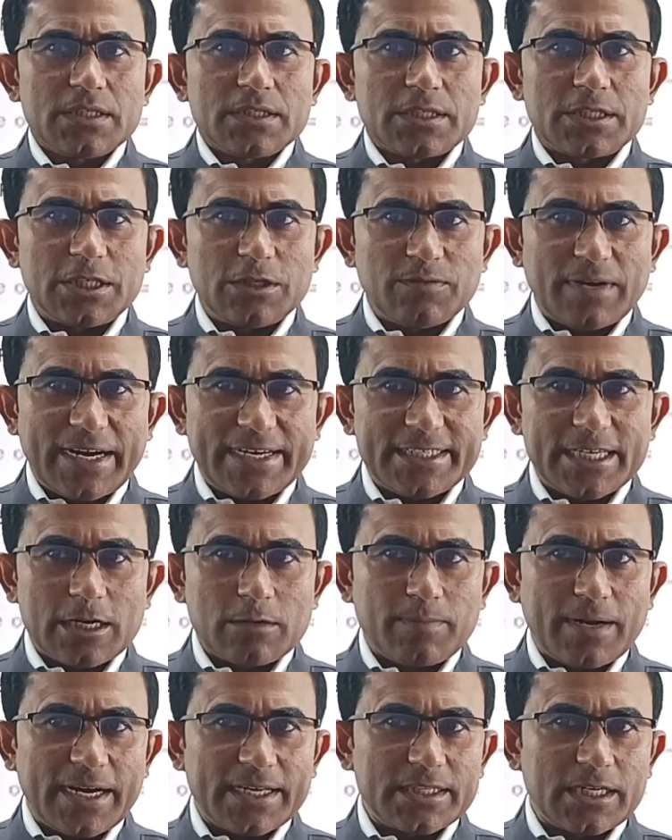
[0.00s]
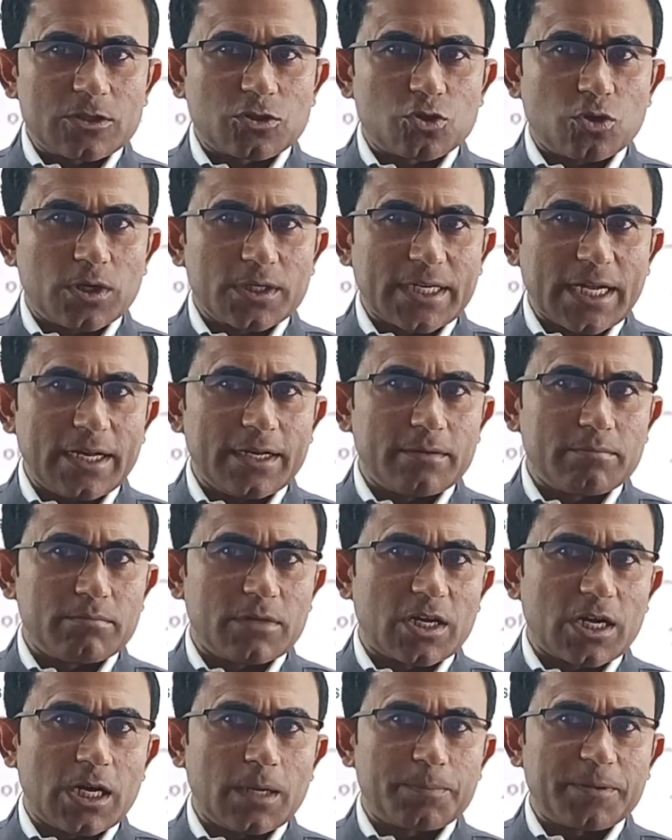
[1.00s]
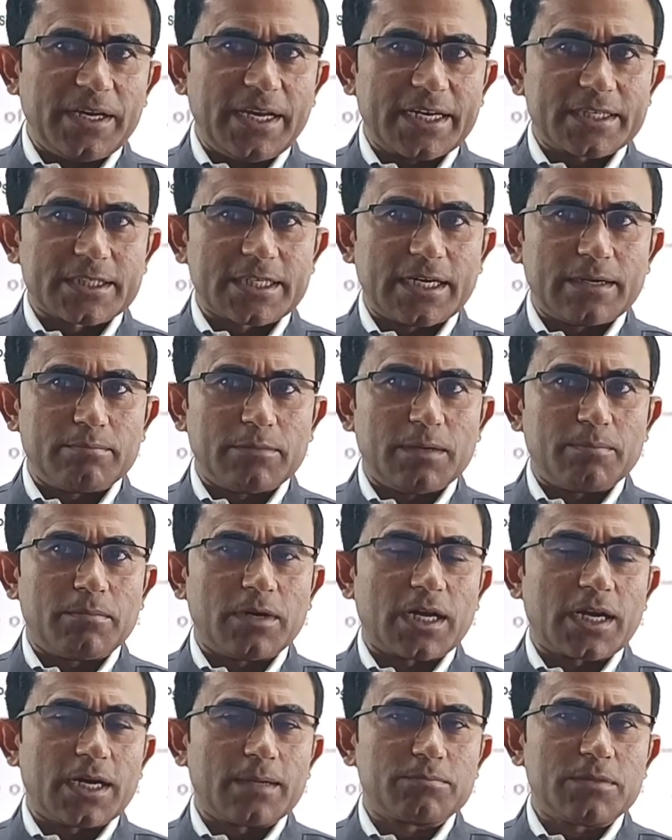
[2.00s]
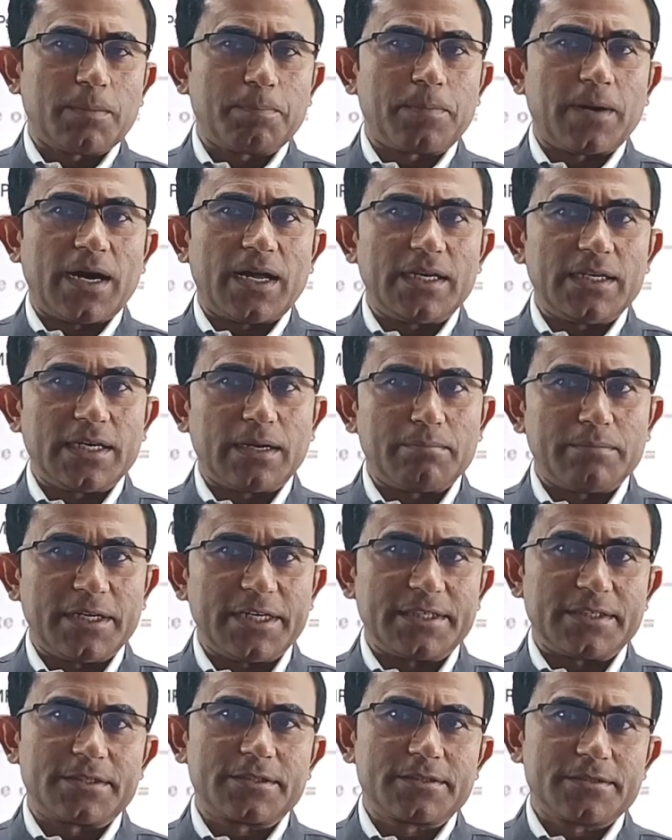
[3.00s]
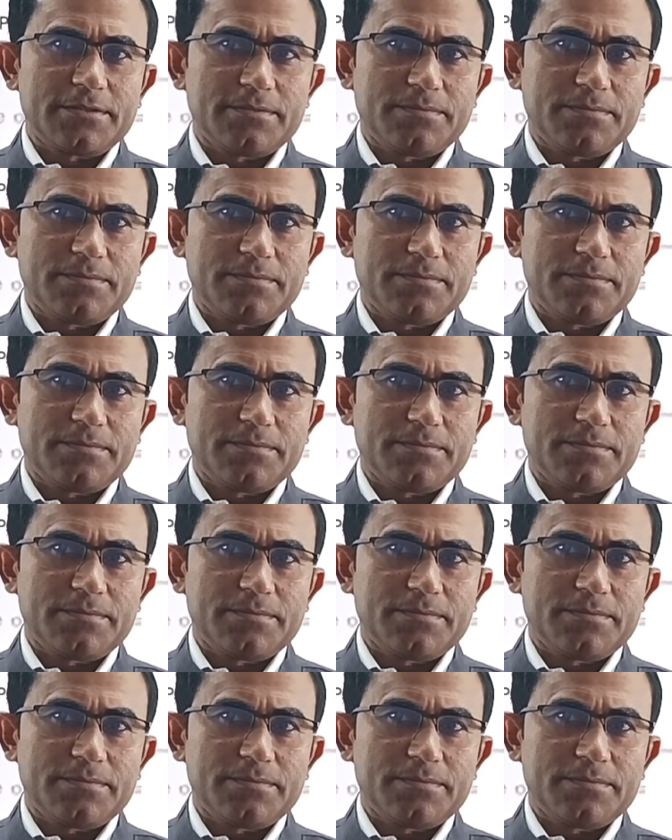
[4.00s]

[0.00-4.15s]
divided by the total number of elected member of the parliament.